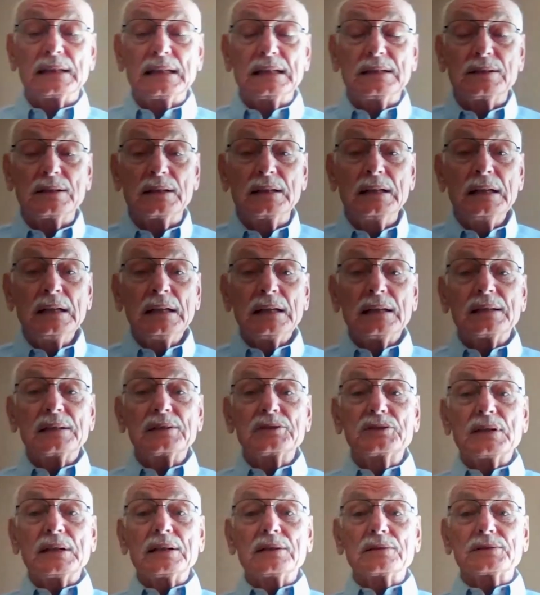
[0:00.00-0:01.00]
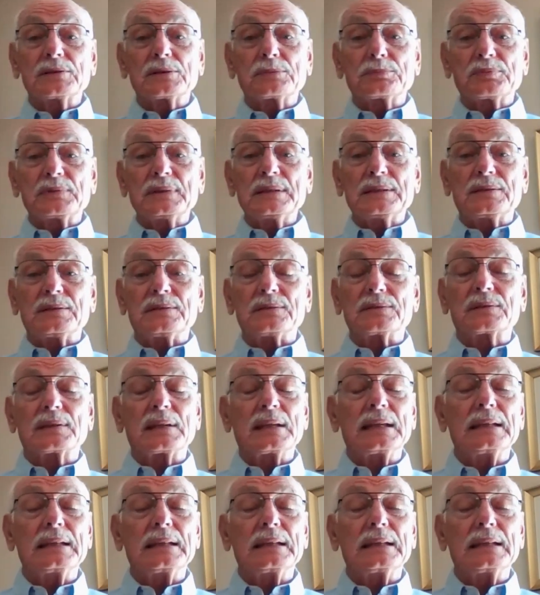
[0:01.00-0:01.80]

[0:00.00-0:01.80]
in the jails or prisons.